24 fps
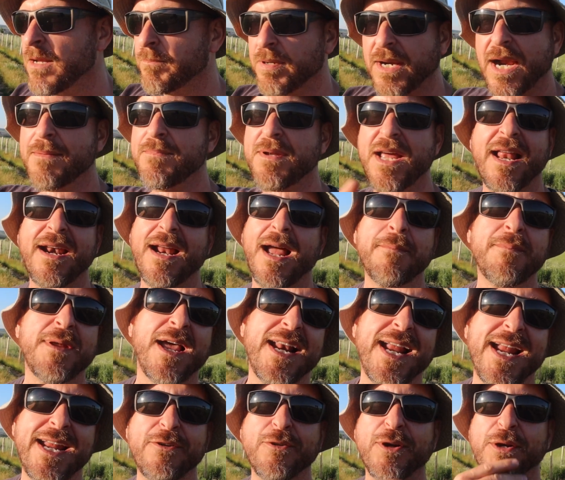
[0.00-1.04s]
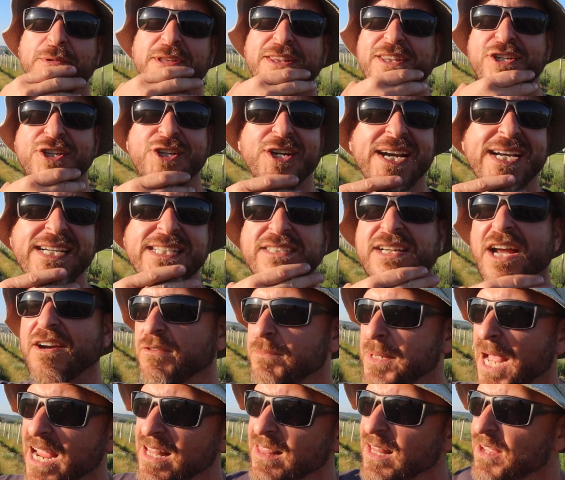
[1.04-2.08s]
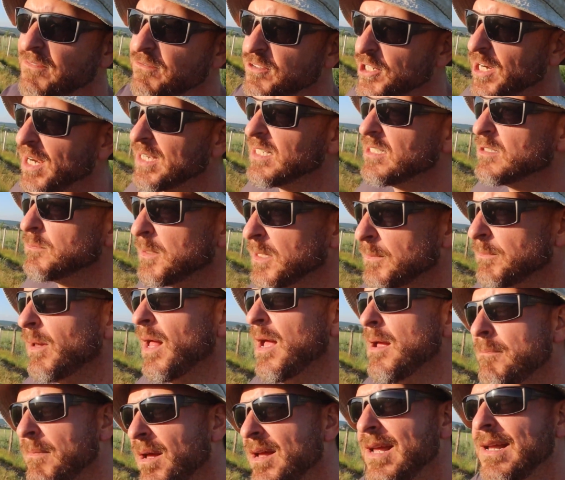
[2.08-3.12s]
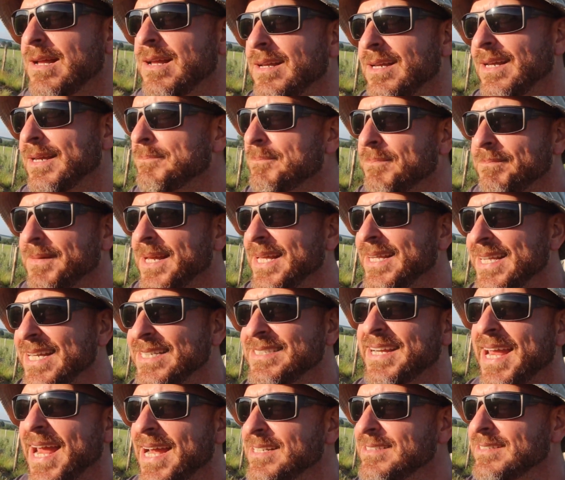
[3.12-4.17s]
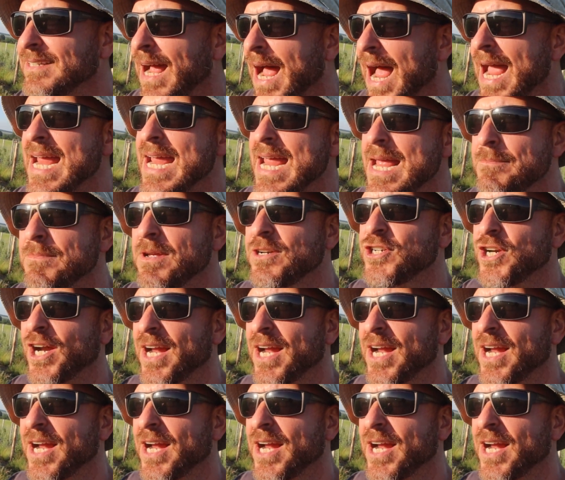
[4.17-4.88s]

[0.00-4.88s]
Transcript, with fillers: But I'm not I'm not angry with the Chinese government. I love Chinese people. I'm in in this case I am a